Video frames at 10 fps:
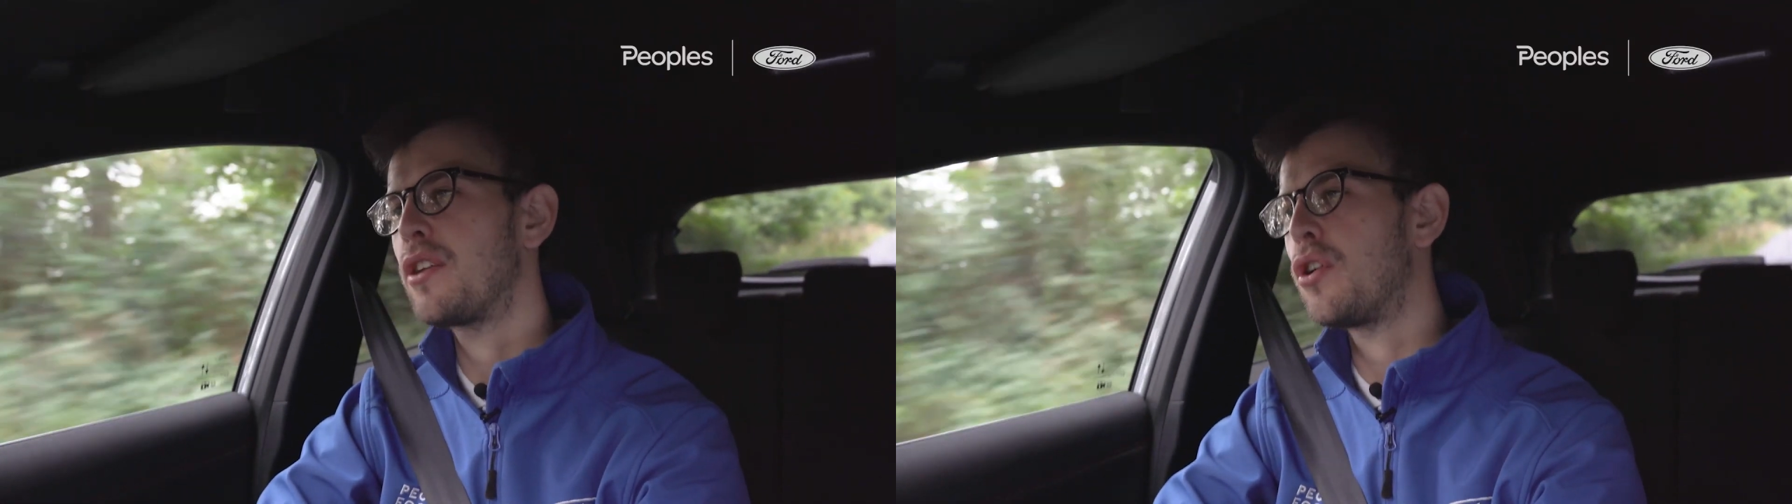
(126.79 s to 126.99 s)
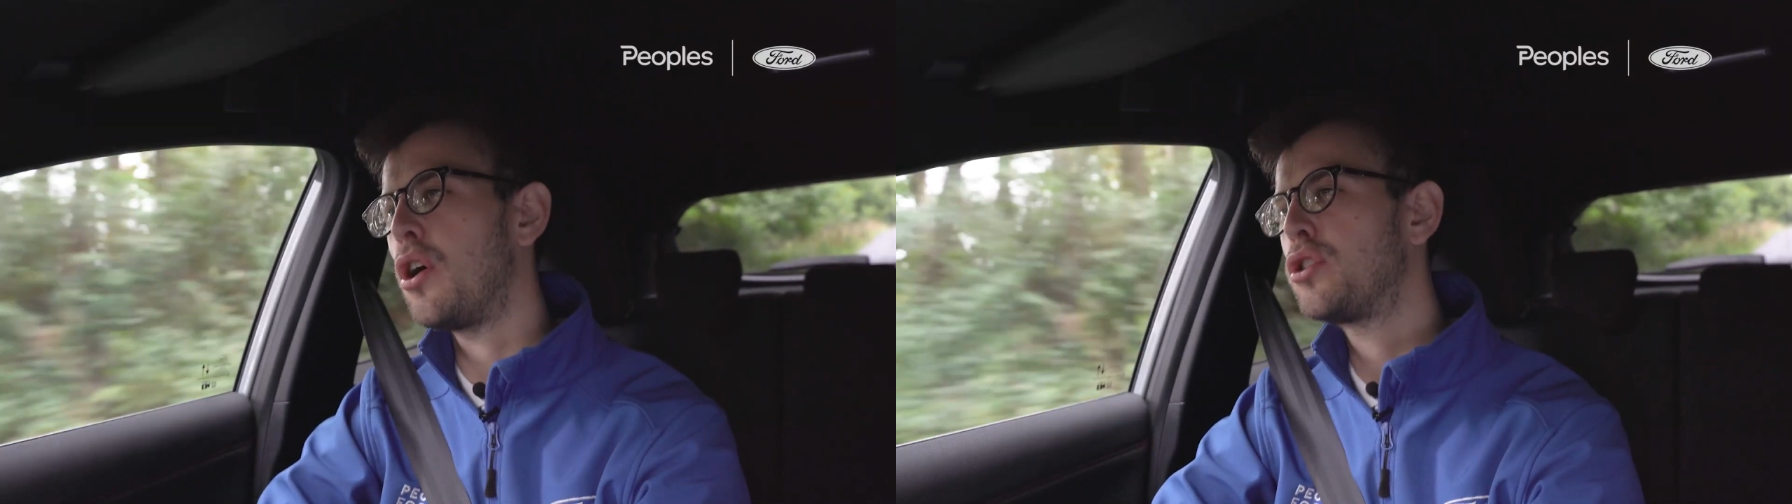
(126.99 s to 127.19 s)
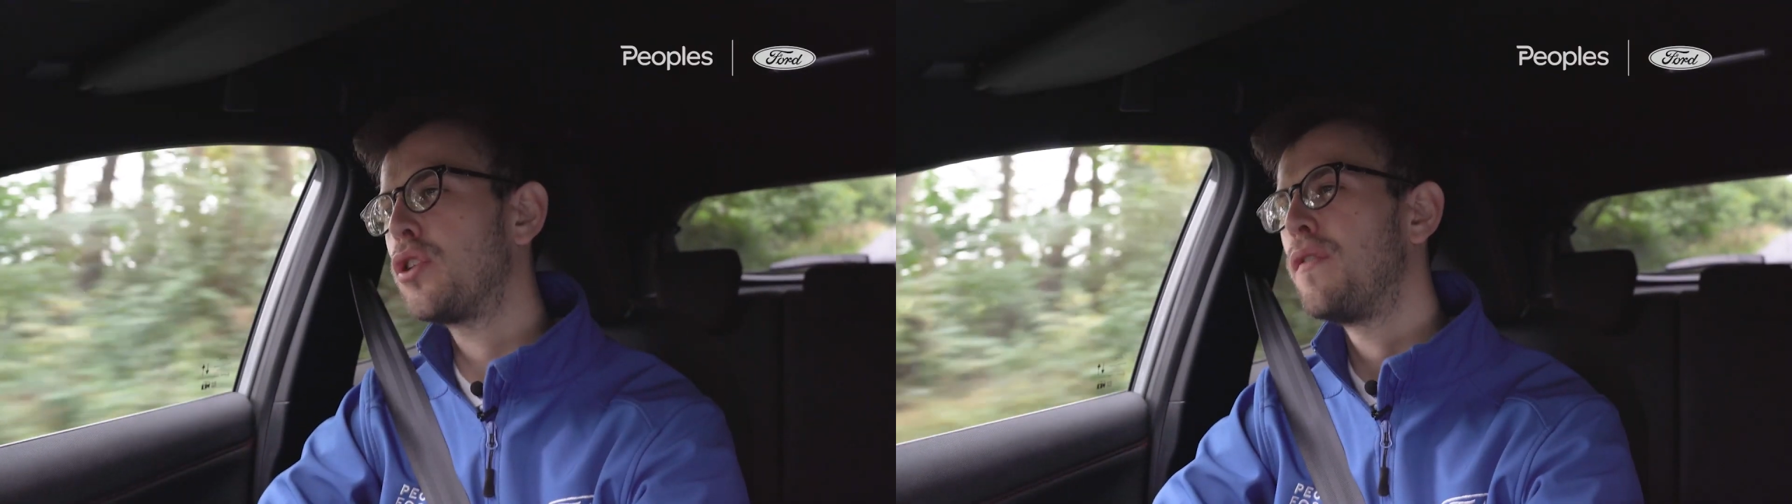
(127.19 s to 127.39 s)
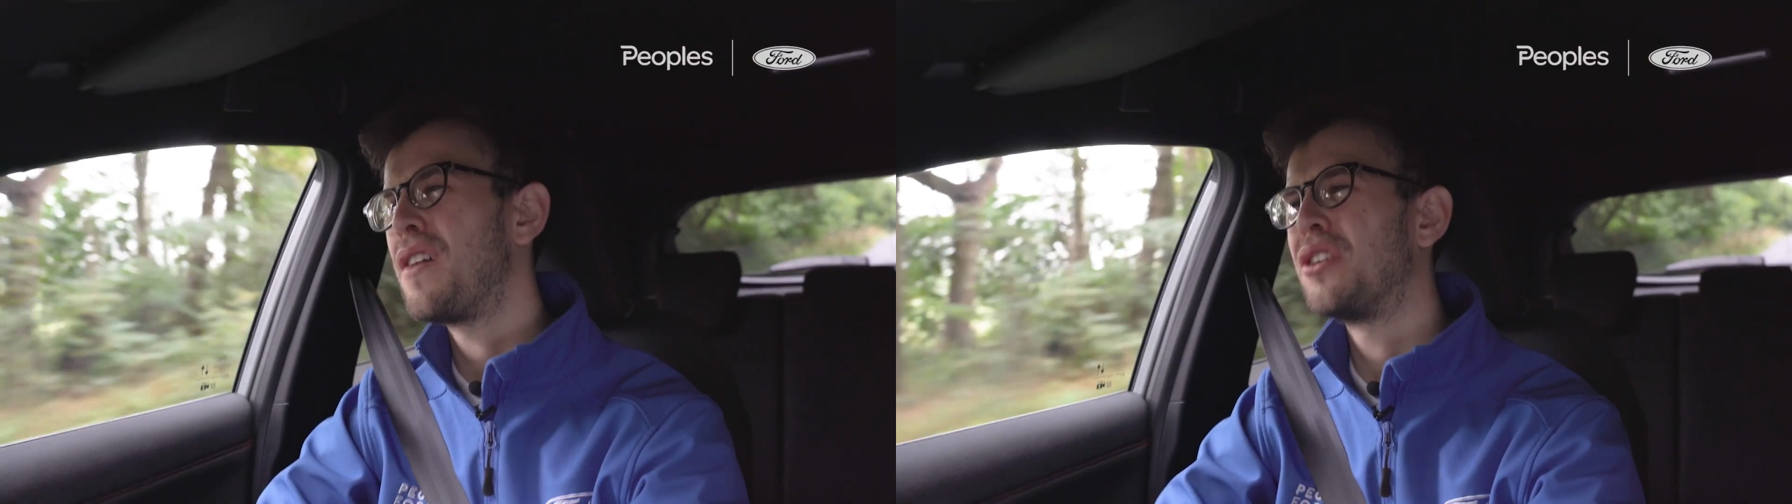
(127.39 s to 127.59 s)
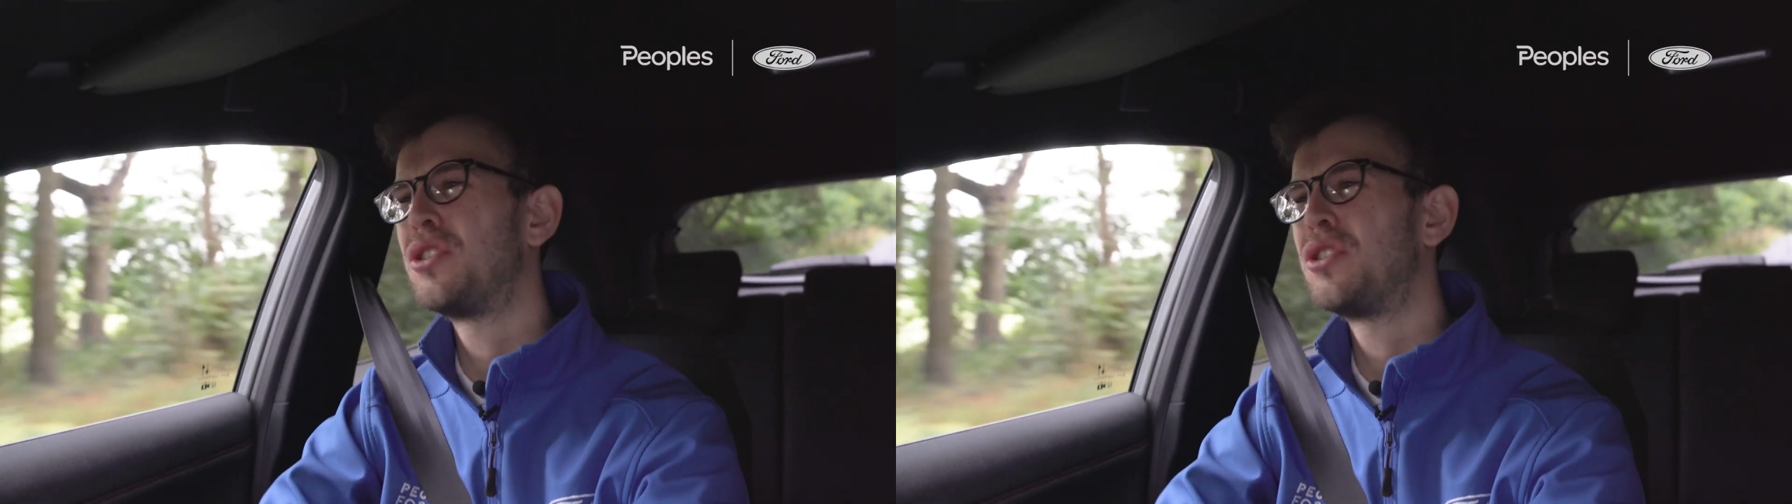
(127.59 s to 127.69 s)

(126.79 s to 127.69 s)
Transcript: crossover,